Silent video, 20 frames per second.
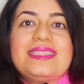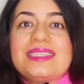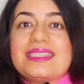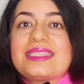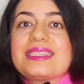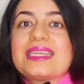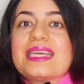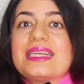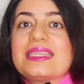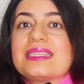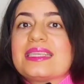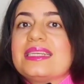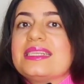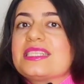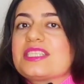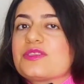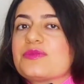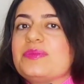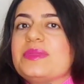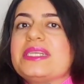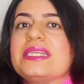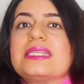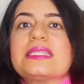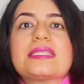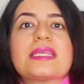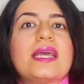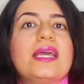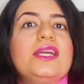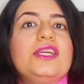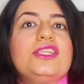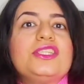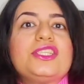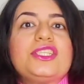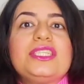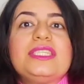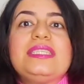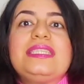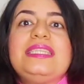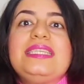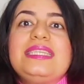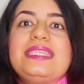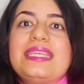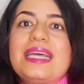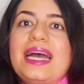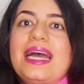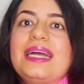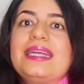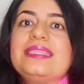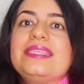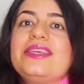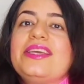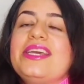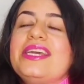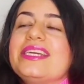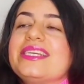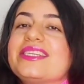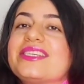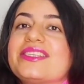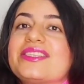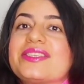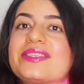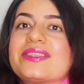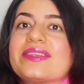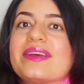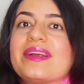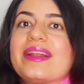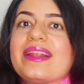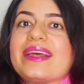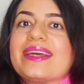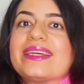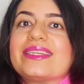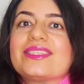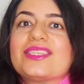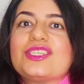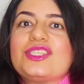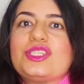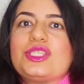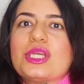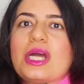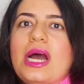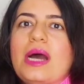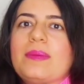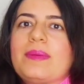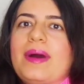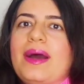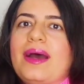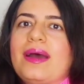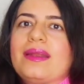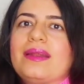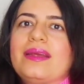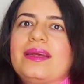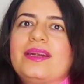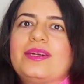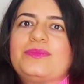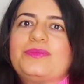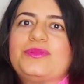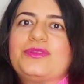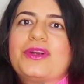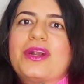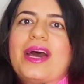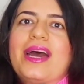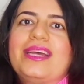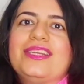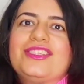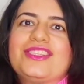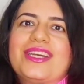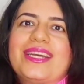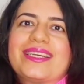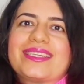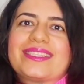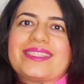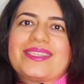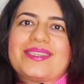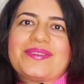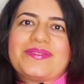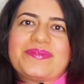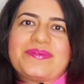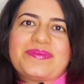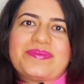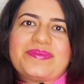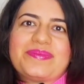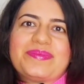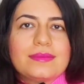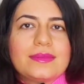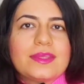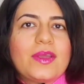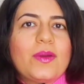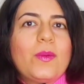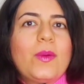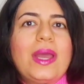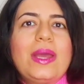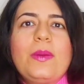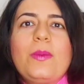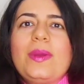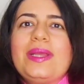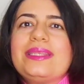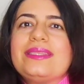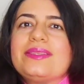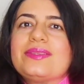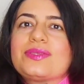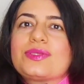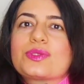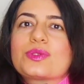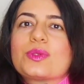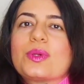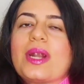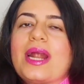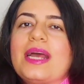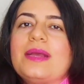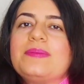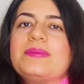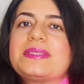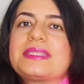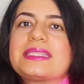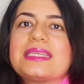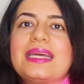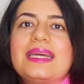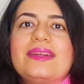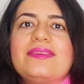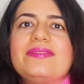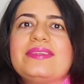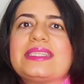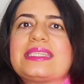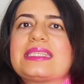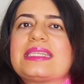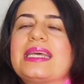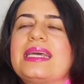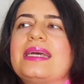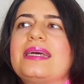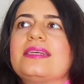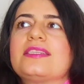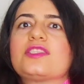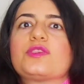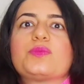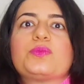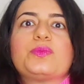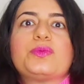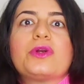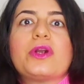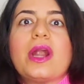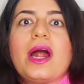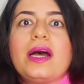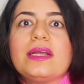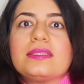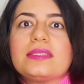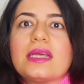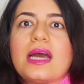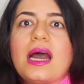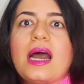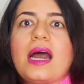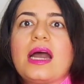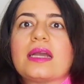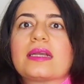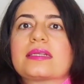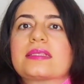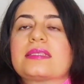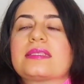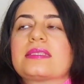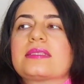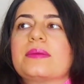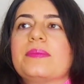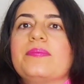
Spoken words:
This sentence means she did an excellent job on her project. When we describe services, products,